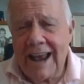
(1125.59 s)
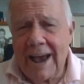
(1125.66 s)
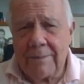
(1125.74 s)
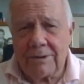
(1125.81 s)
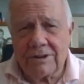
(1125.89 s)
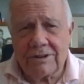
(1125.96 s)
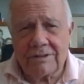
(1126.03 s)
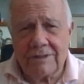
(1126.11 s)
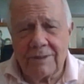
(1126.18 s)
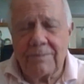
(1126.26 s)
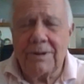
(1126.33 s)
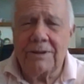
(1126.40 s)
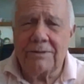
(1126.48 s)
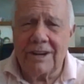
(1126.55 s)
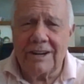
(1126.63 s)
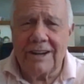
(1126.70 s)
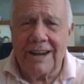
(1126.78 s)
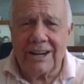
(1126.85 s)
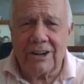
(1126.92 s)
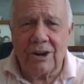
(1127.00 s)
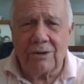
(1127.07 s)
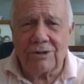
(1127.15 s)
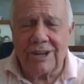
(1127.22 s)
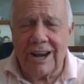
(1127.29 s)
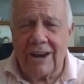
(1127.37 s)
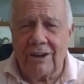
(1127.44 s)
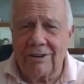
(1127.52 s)
happens. The debt
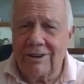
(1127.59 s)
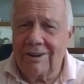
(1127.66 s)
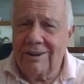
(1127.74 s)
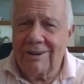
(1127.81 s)
goes down.